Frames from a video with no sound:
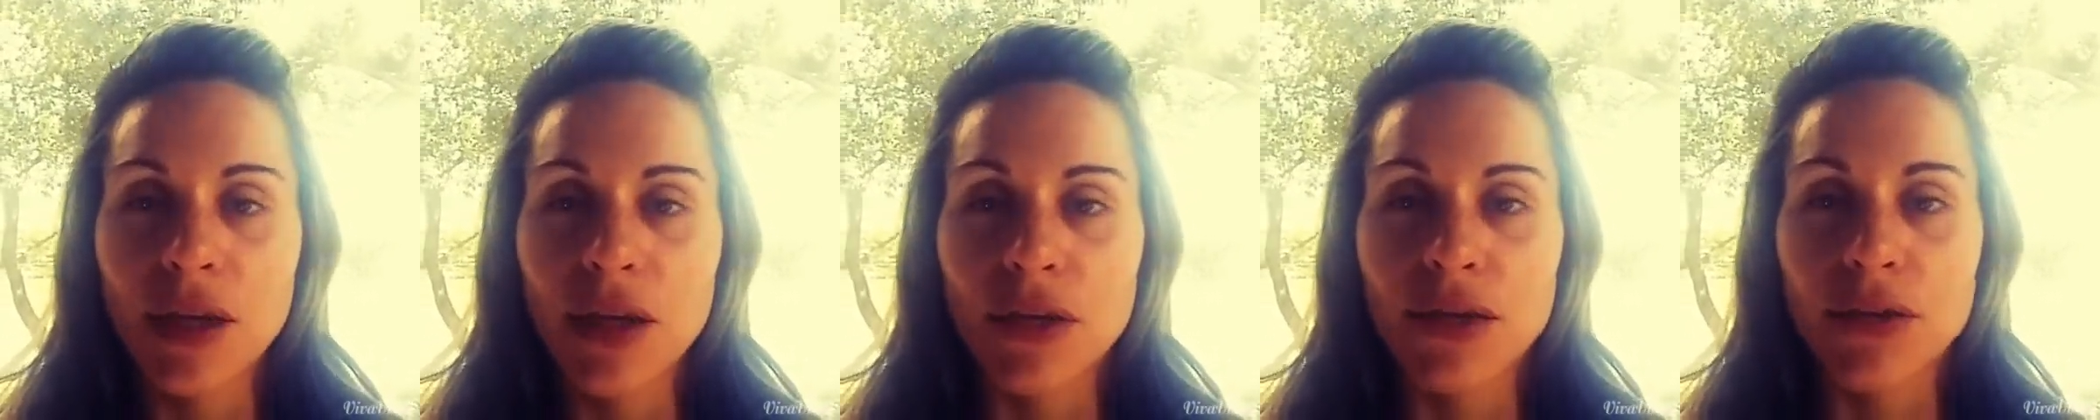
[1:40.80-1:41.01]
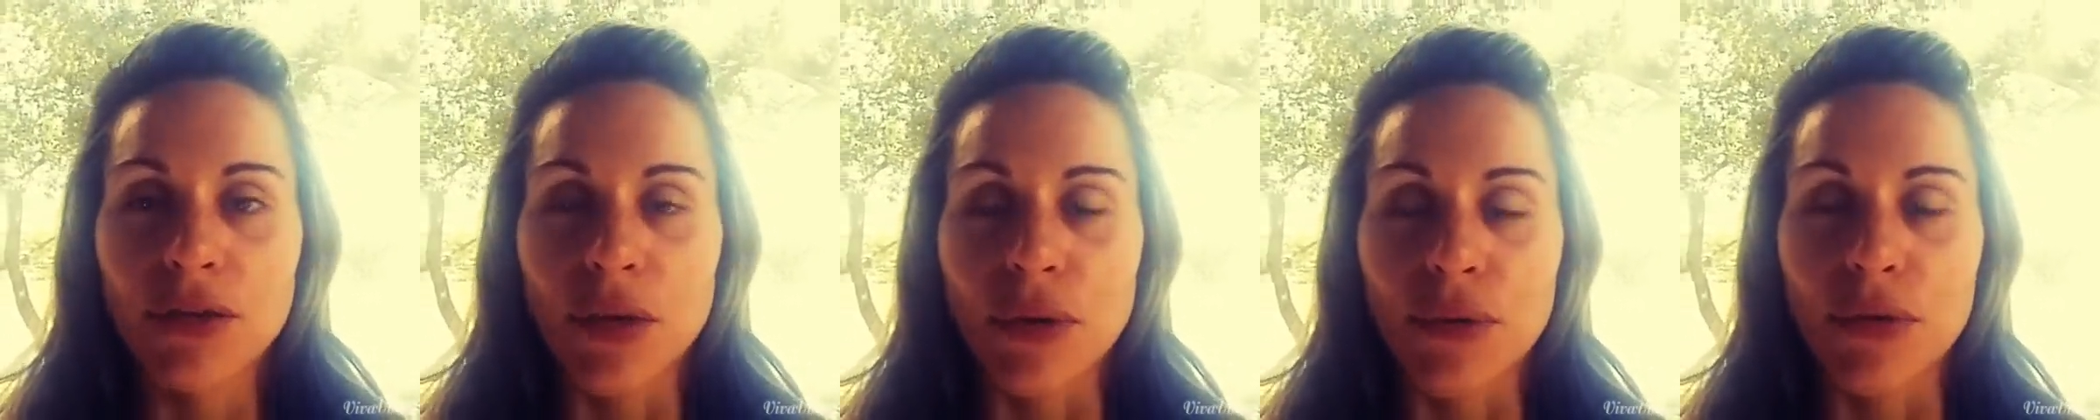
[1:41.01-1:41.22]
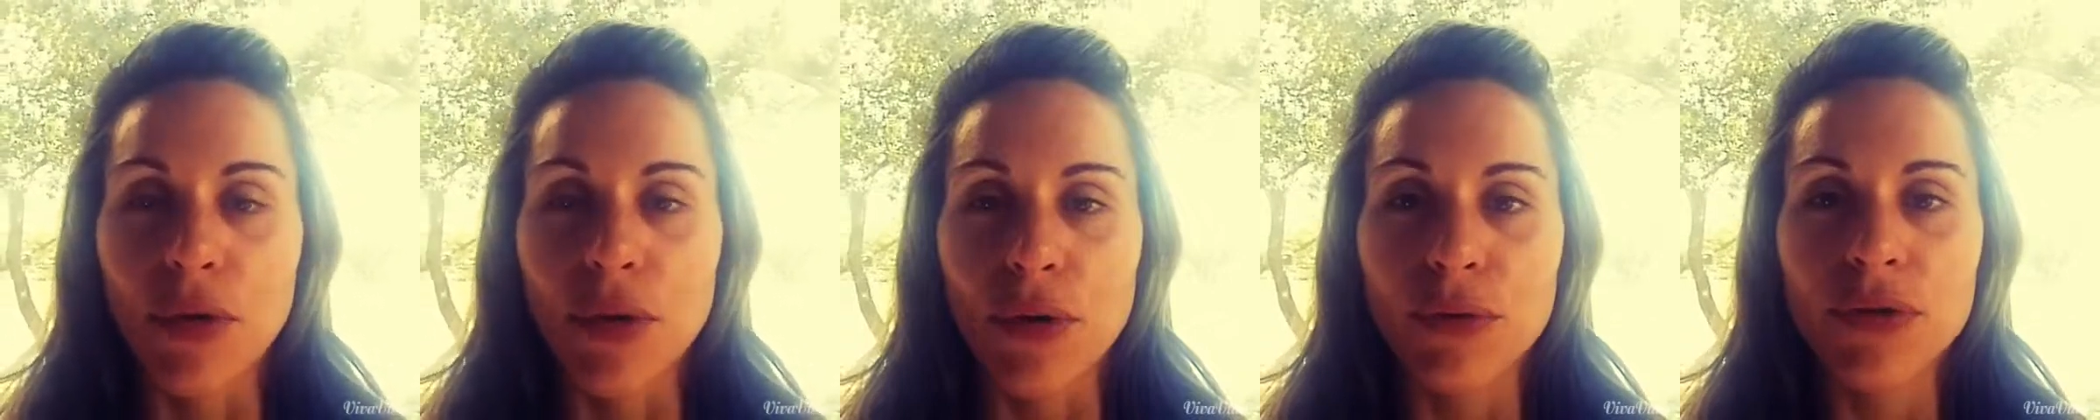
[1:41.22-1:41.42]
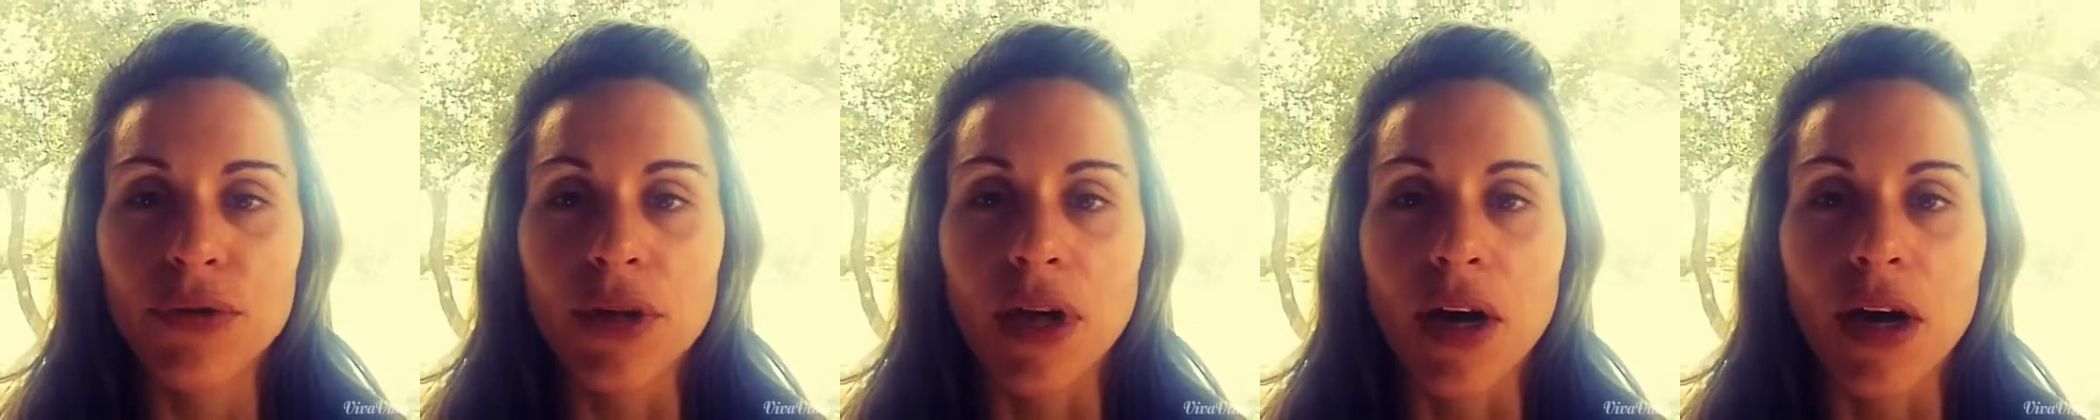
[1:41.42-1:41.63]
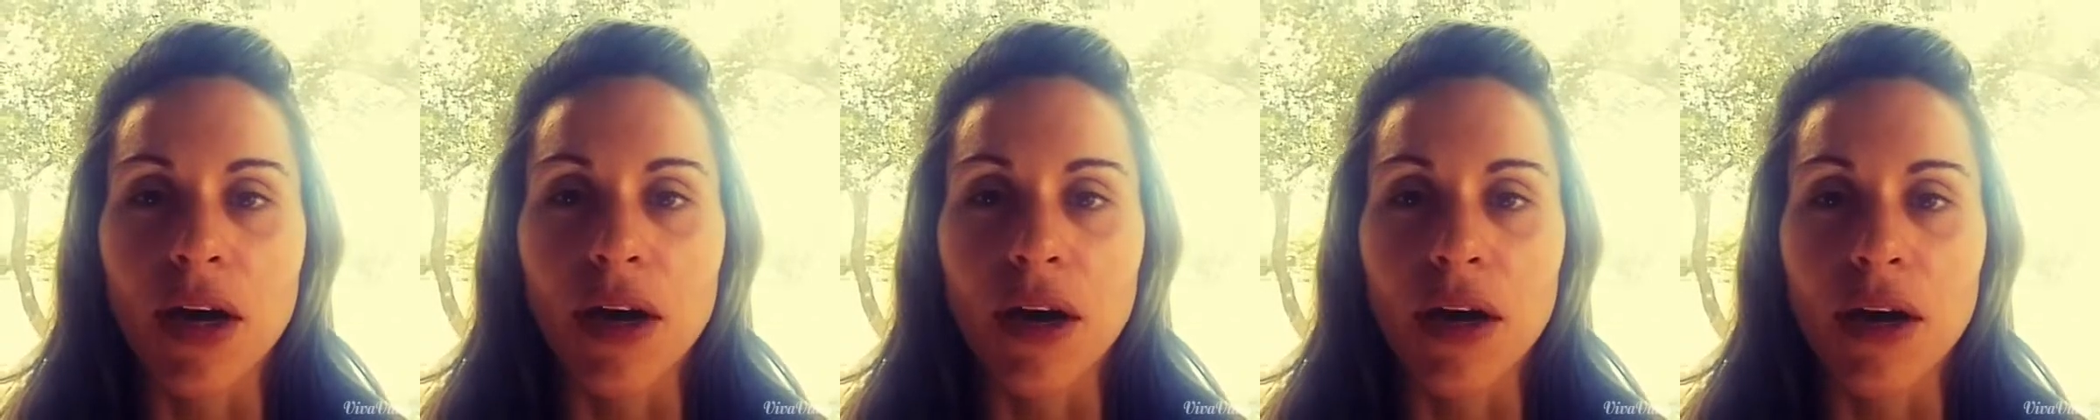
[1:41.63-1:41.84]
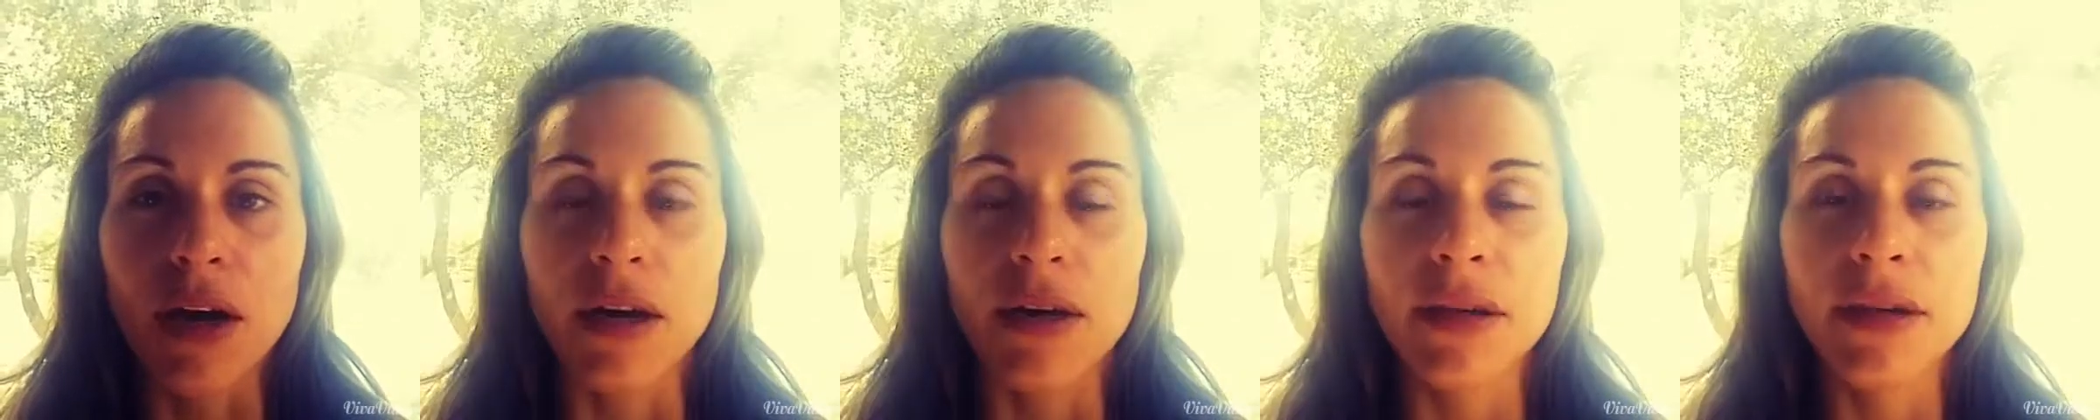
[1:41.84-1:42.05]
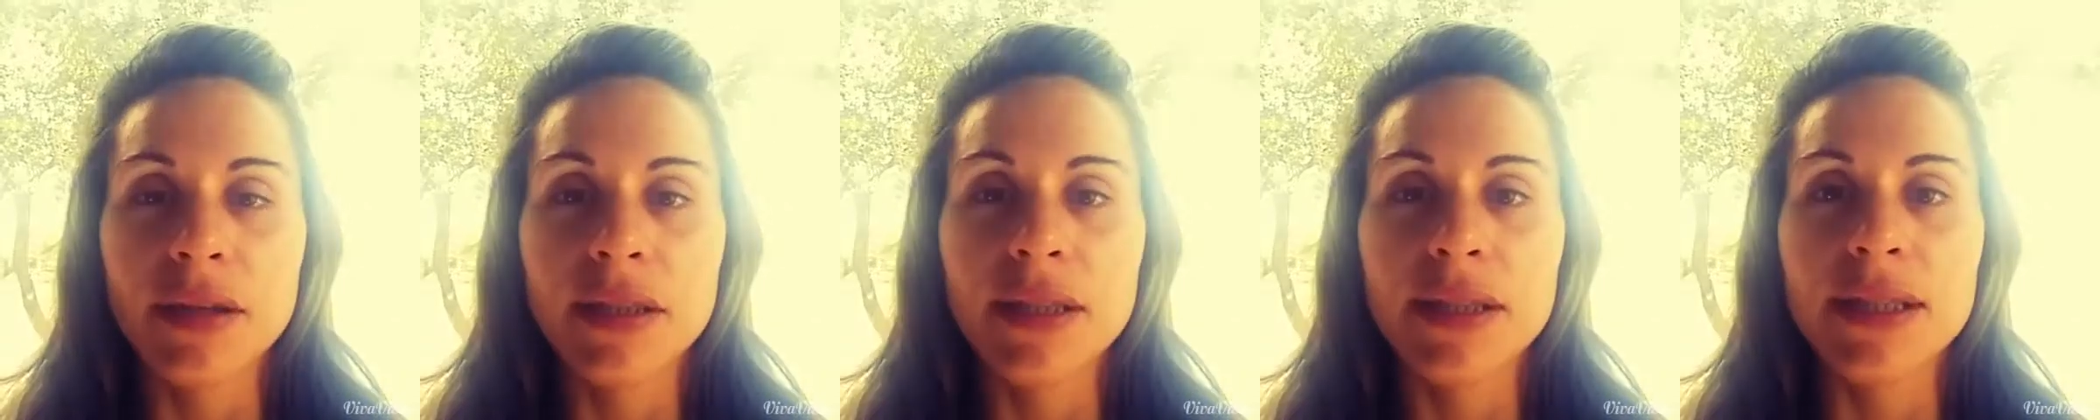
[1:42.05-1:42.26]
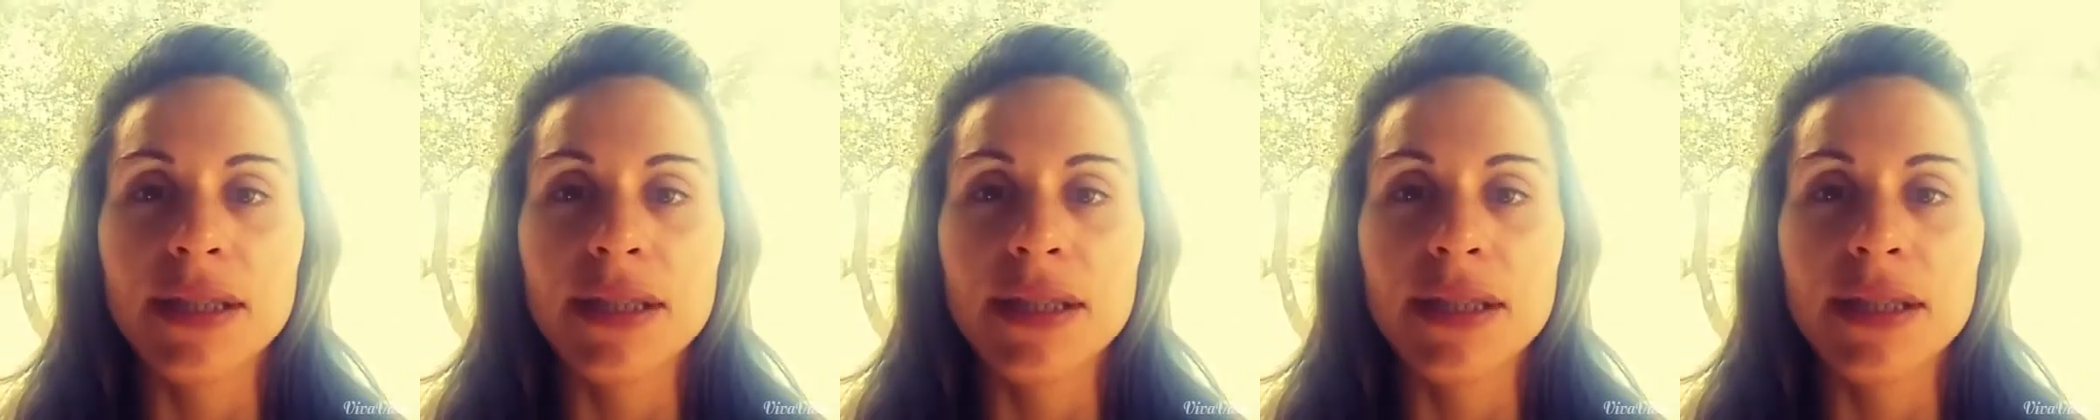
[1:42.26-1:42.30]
So those are